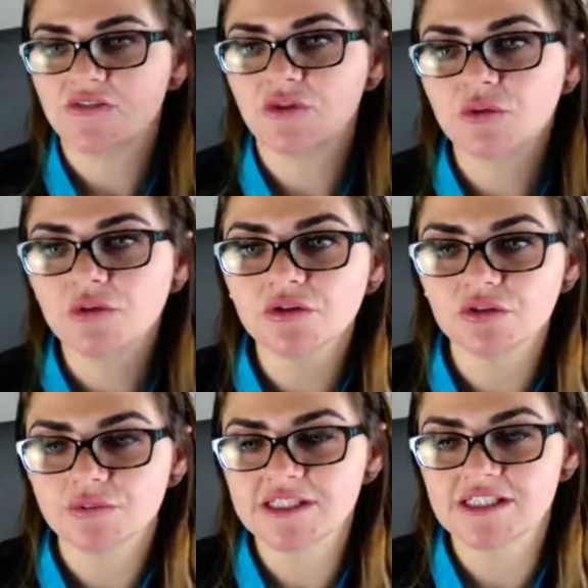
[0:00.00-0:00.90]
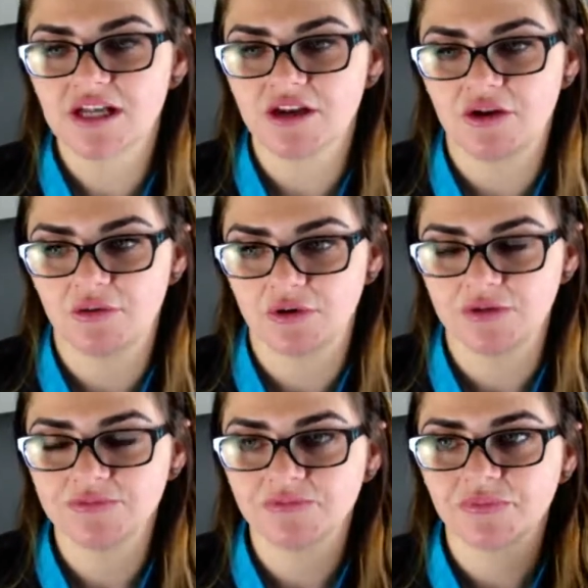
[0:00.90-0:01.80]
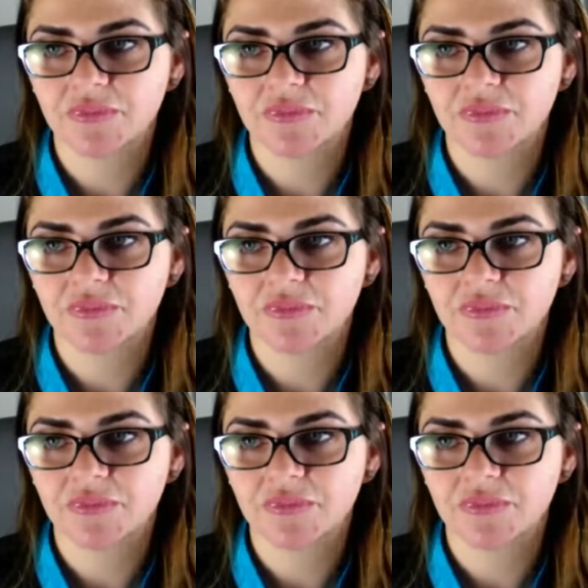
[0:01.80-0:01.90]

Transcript: if you were the grooming salon owner